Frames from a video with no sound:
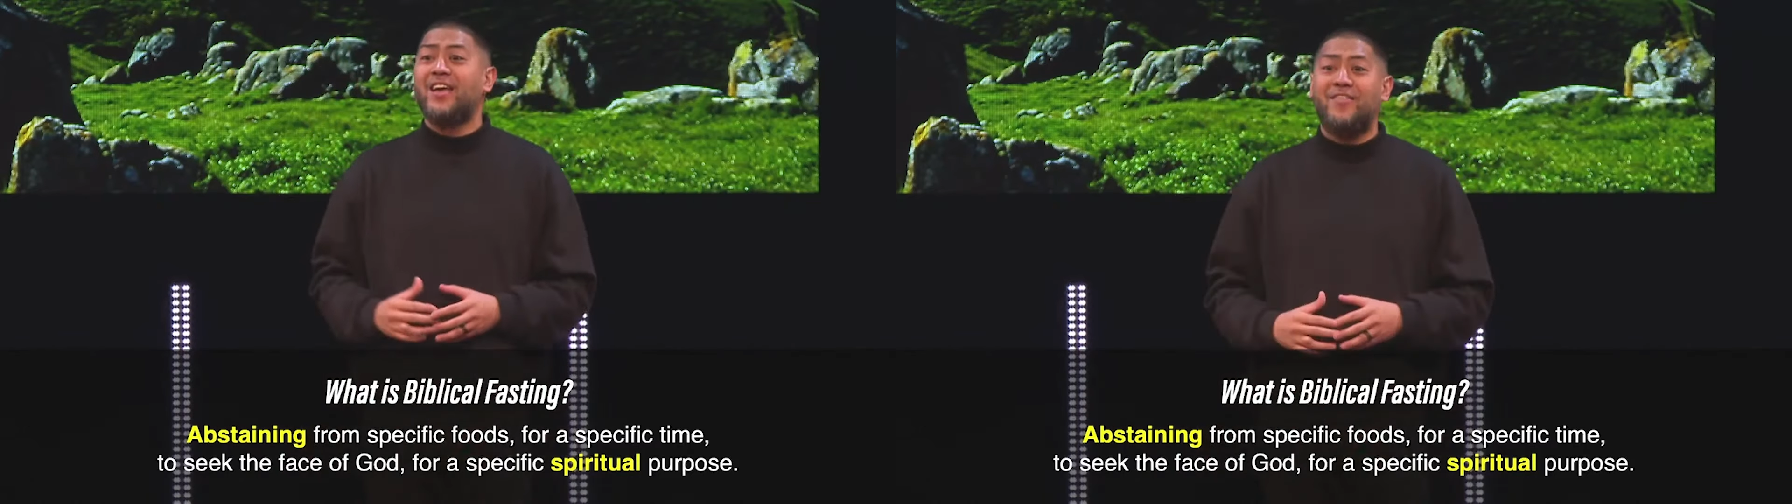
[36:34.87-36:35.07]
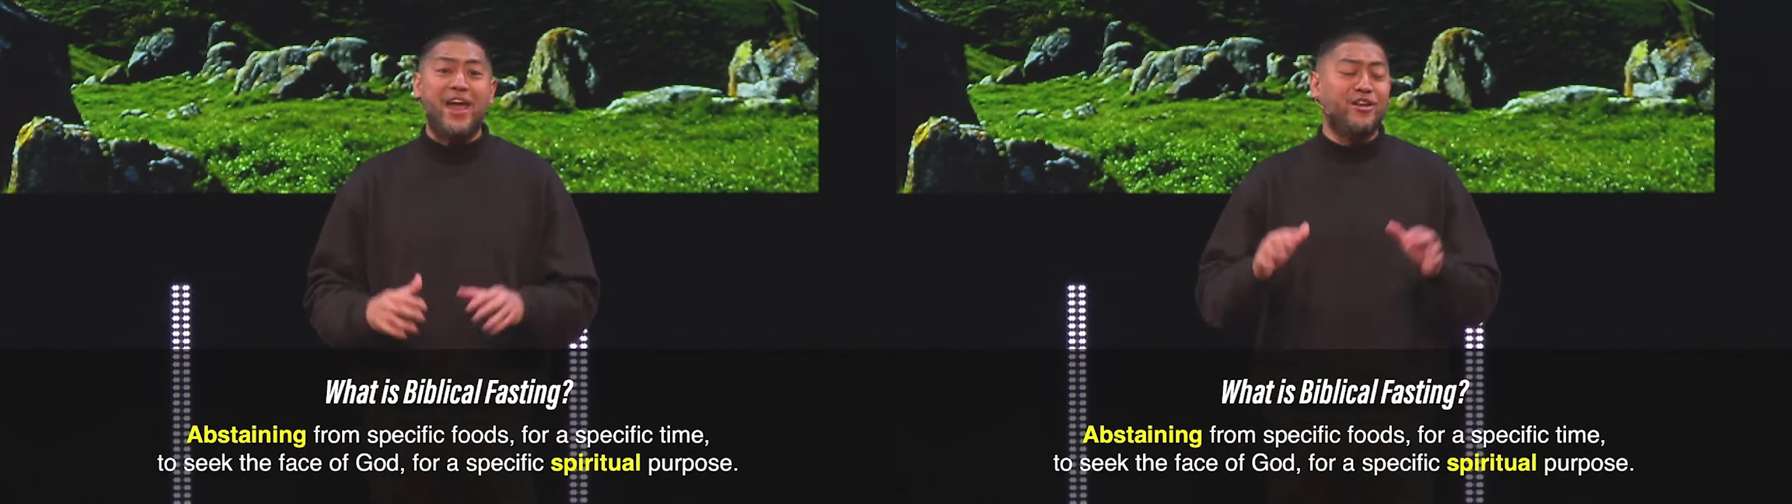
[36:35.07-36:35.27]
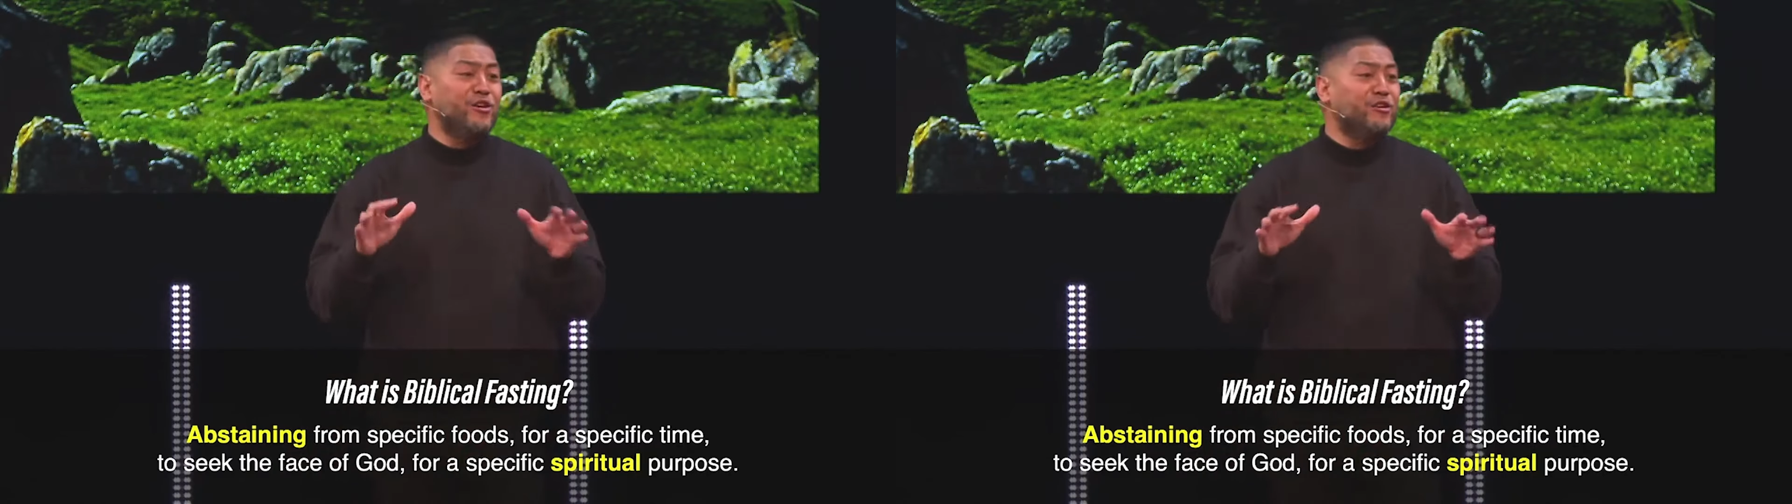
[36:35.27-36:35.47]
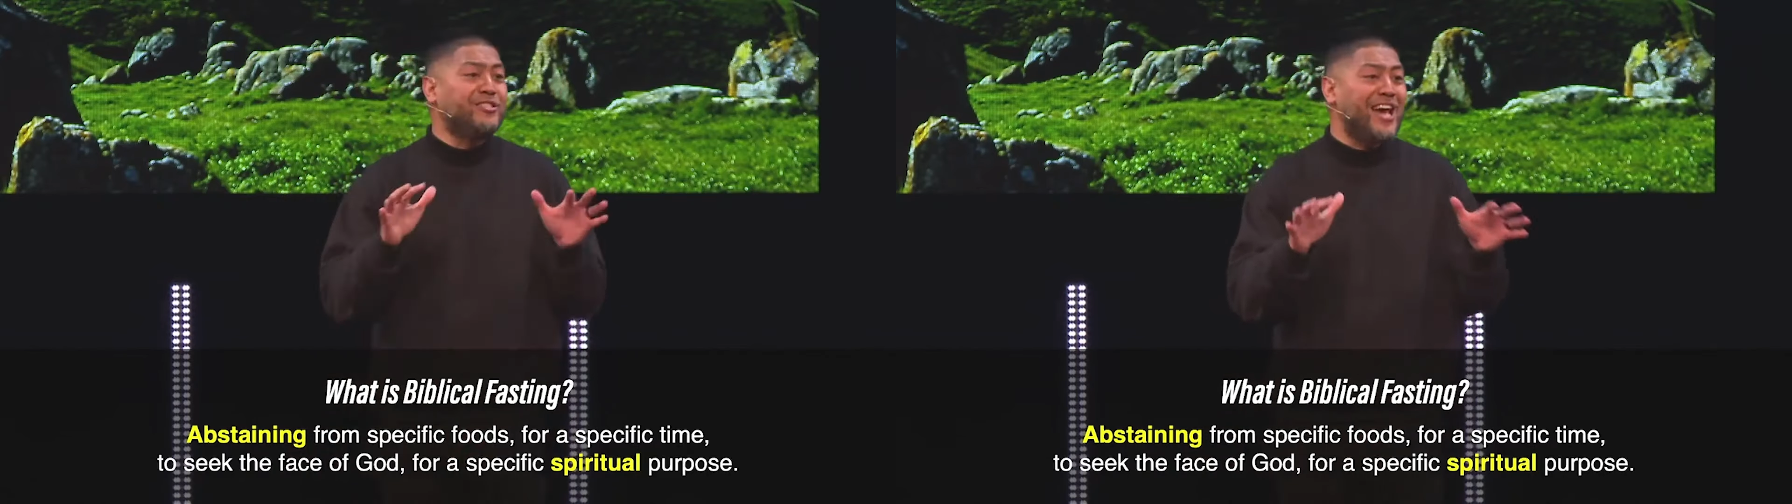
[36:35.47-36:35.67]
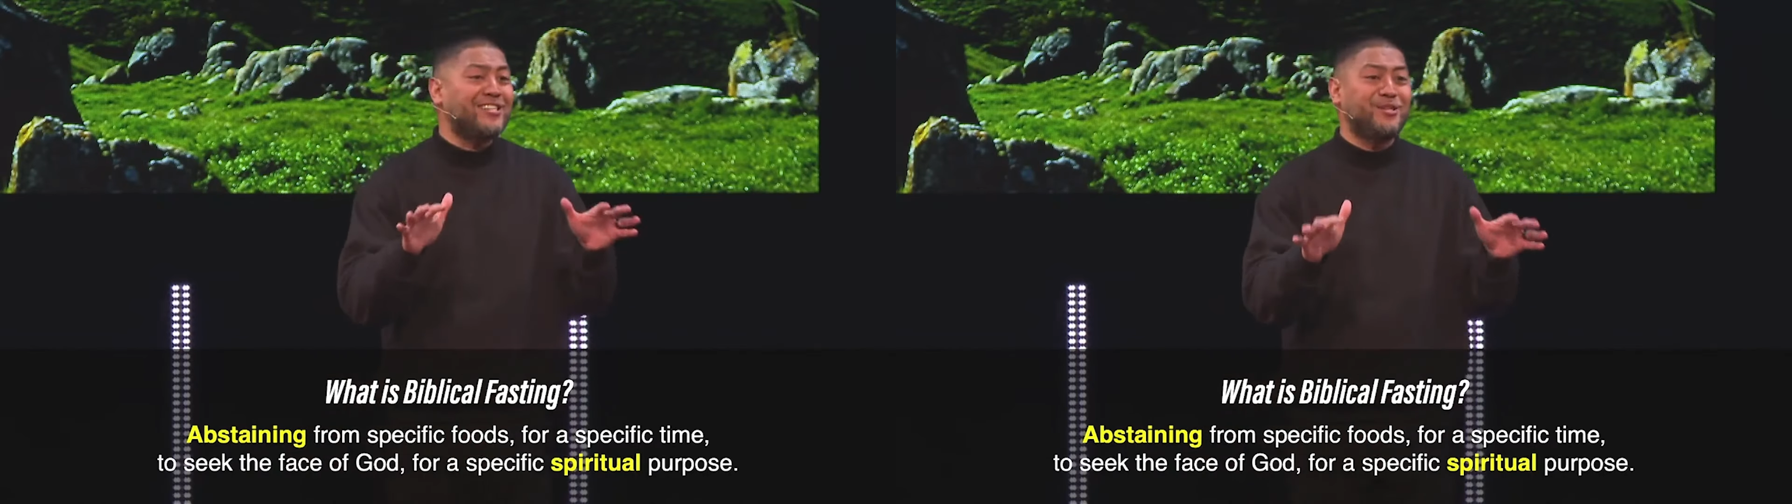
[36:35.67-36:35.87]
that New
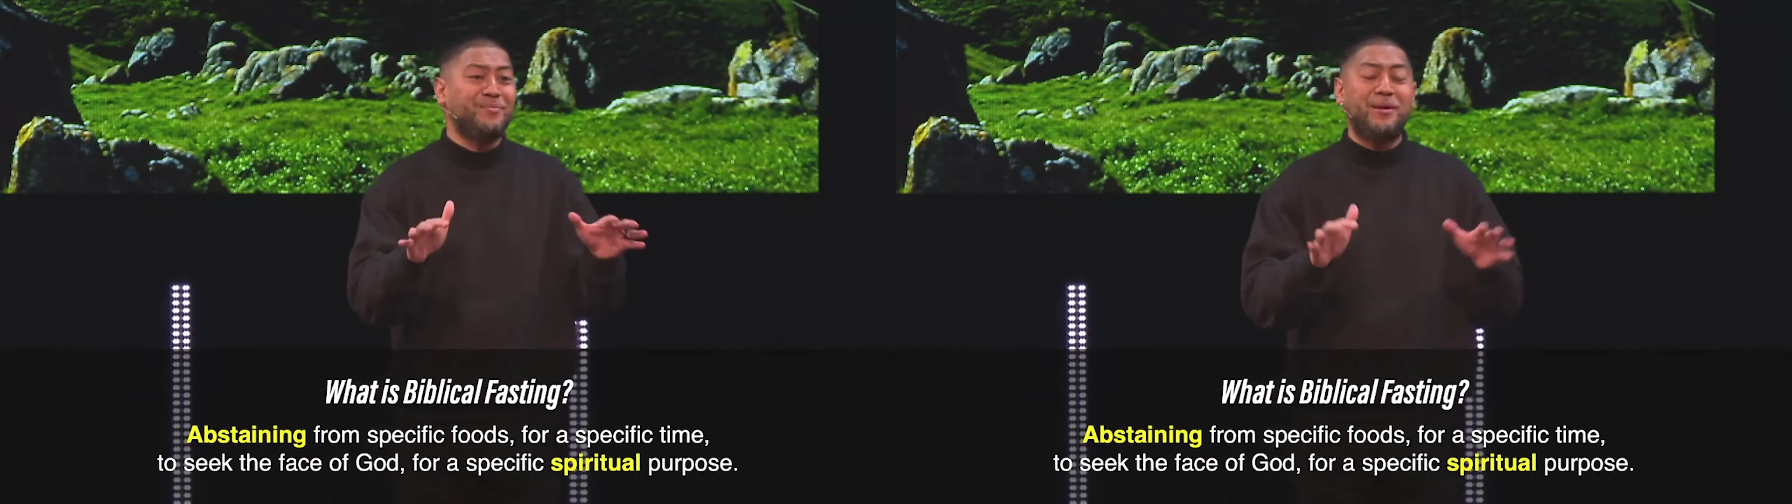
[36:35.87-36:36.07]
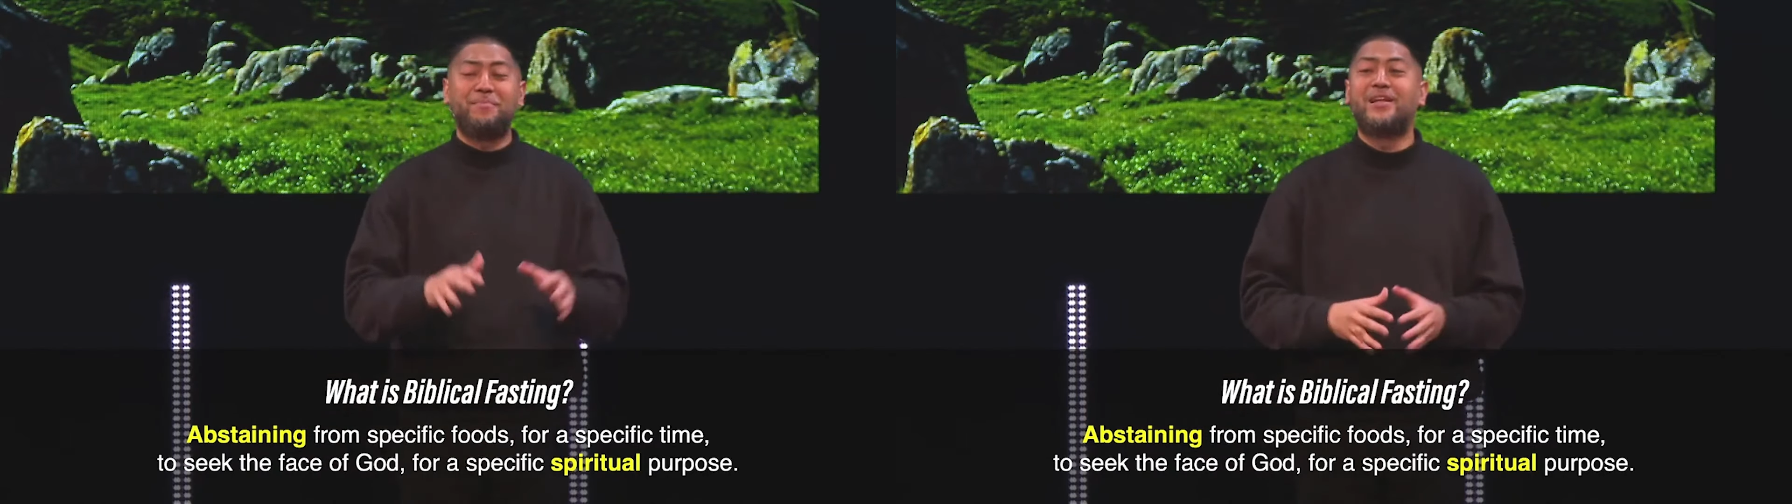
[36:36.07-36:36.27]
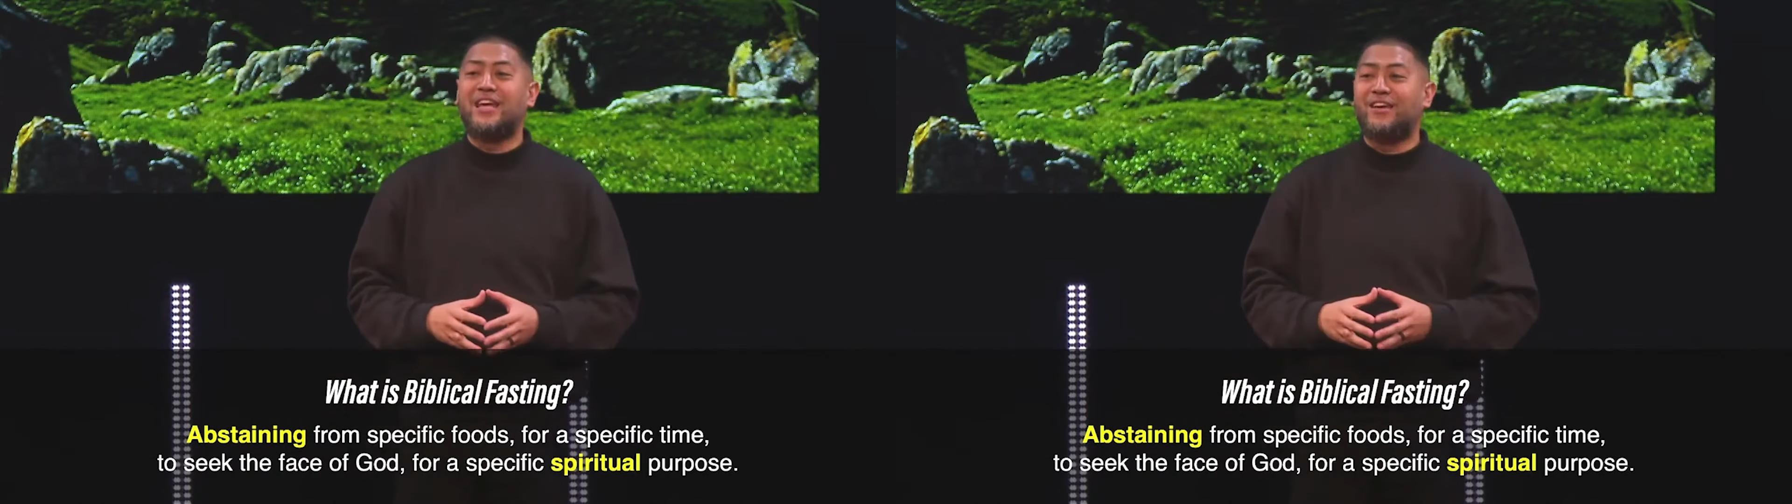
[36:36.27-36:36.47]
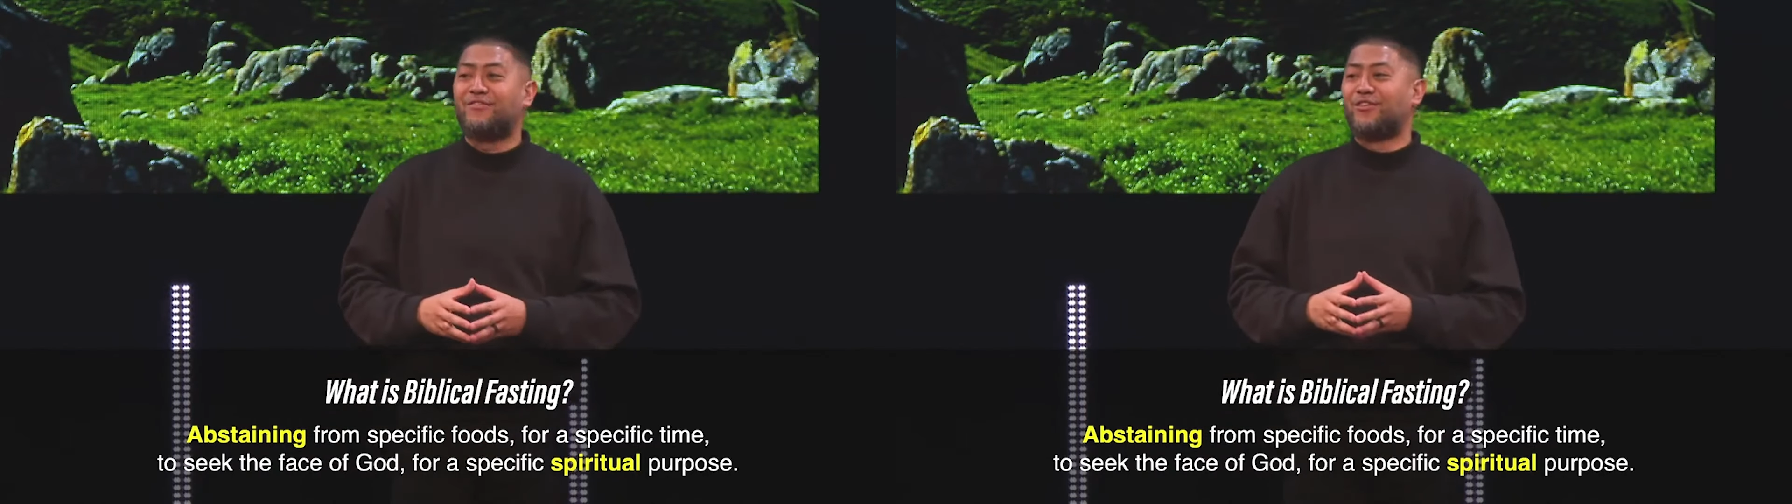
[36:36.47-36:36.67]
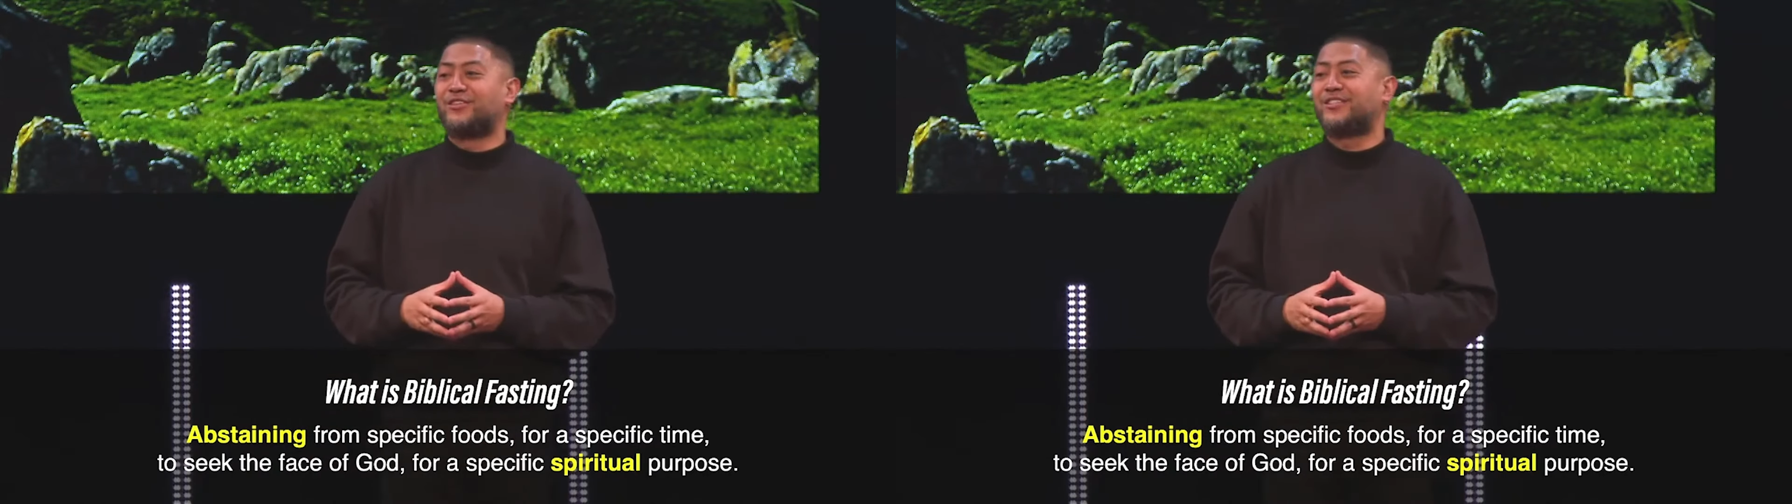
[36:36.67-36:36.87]
Testament
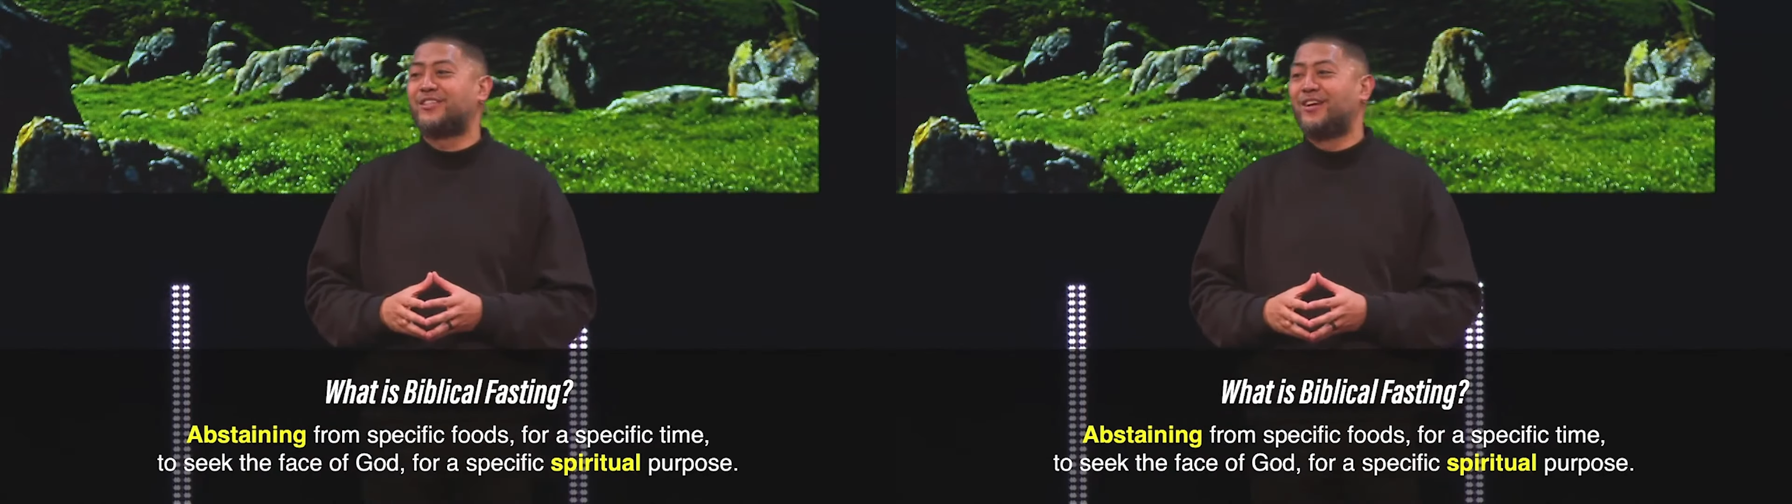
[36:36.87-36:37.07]
believers